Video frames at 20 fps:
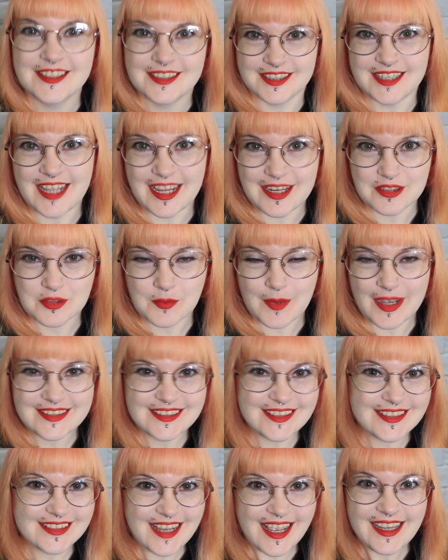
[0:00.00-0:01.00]
Today is
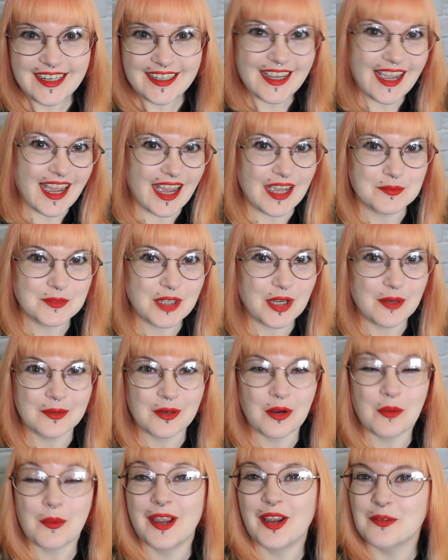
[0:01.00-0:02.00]
Wednesday, I'm going
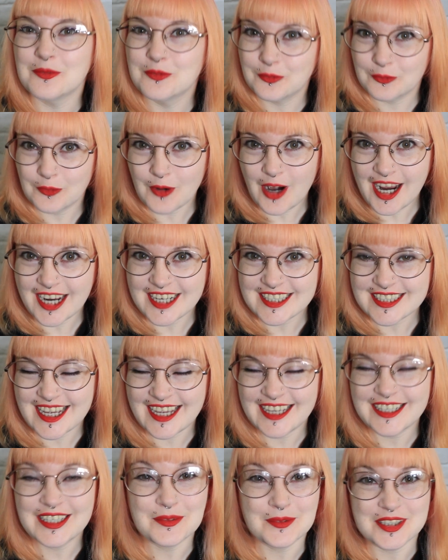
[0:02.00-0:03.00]
away on
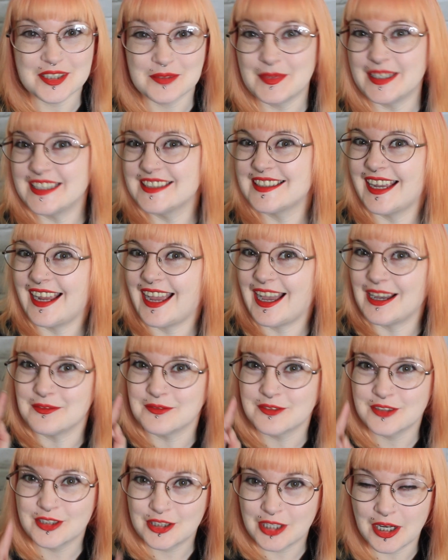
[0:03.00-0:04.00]
Friday, which means I have
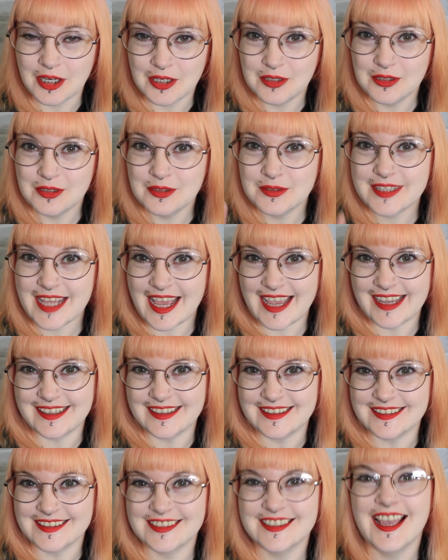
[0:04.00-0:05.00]
2
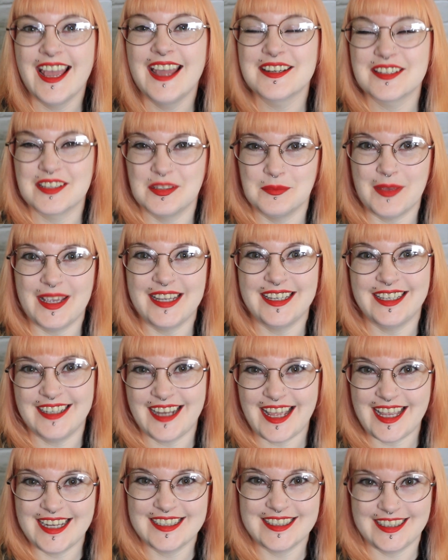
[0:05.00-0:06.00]
days to make an
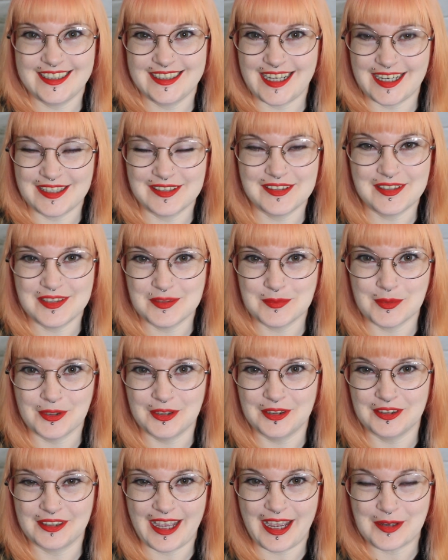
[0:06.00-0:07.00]
1890s
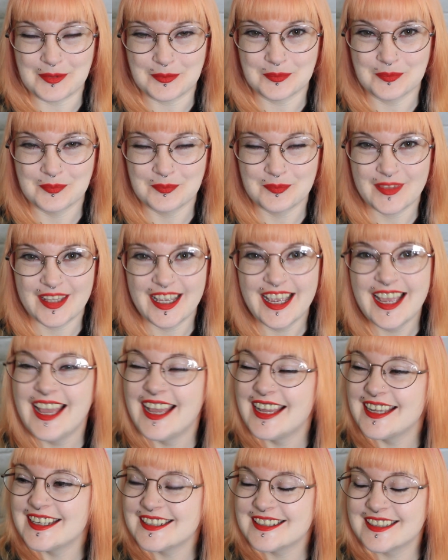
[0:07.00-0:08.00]
ball gown.
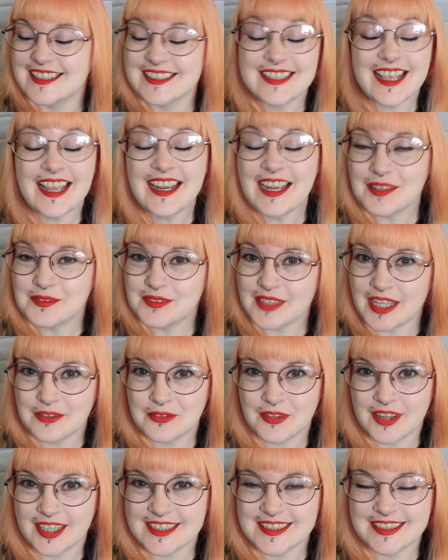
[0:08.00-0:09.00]
To say I've
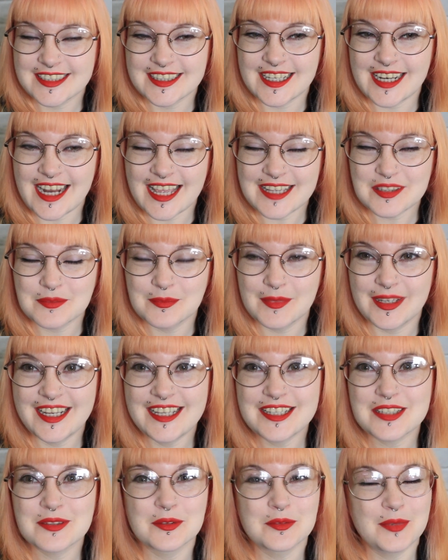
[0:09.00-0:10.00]
left things to the last
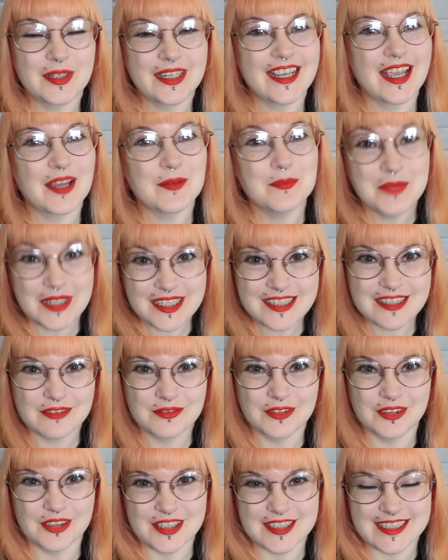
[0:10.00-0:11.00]
minute would be a bit of
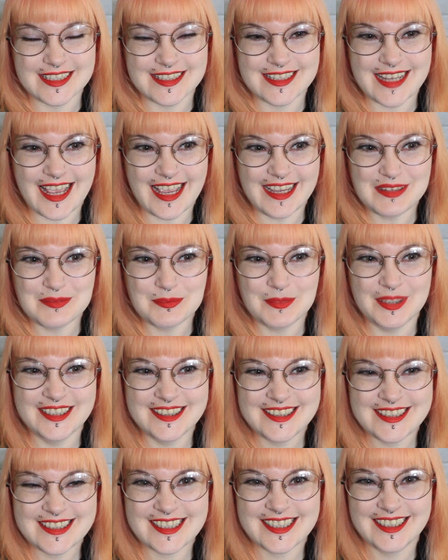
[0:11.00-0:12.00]
an
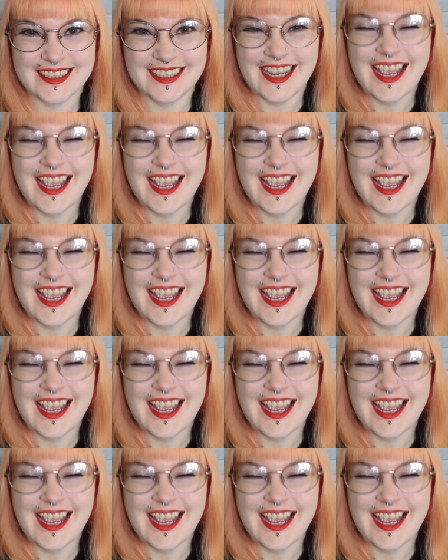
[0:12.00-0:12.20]
understatement,